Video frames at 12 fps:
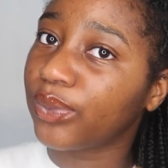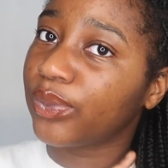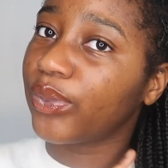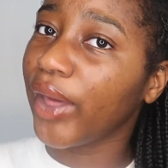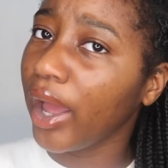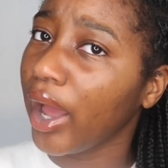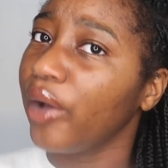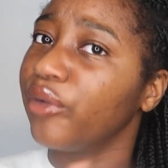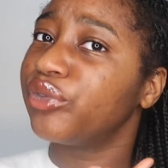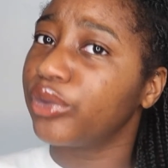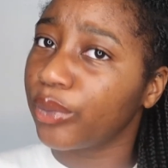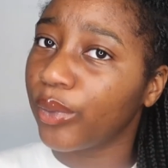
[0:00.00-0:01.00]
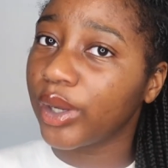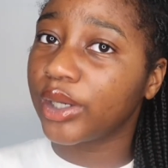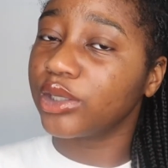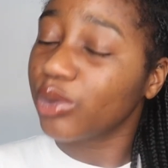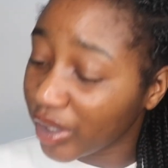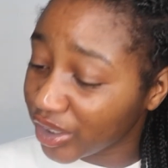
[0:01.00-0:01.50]
they have the
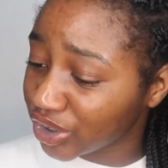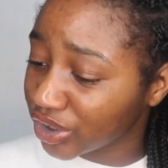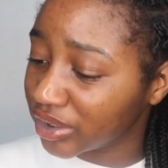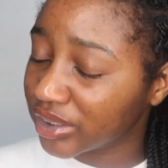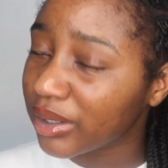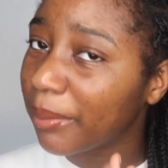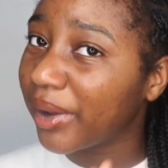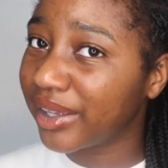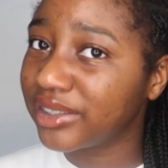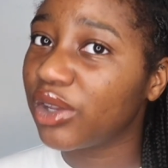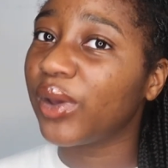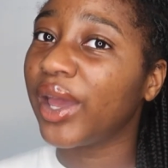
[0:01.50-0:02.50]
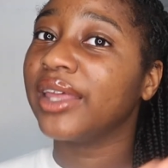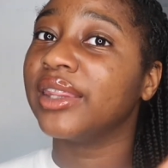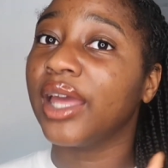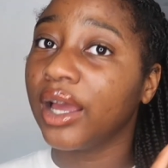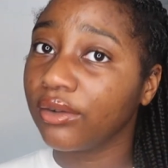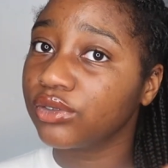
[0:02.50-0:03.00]
weirdest questions, but it's okay,
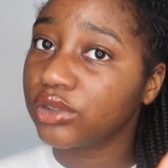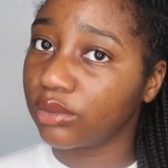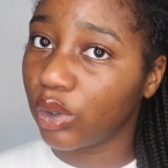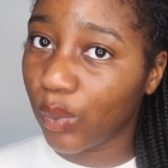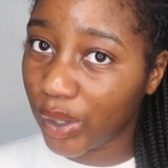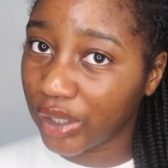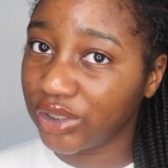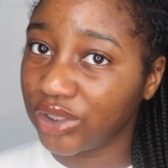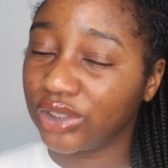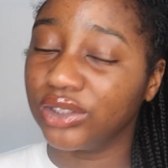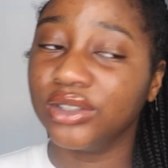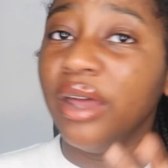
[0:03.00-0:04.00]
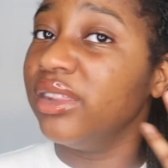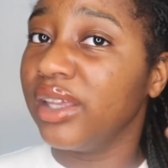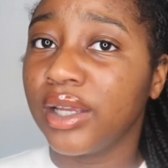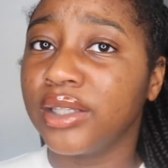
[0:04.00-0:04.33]
they have some questions. I think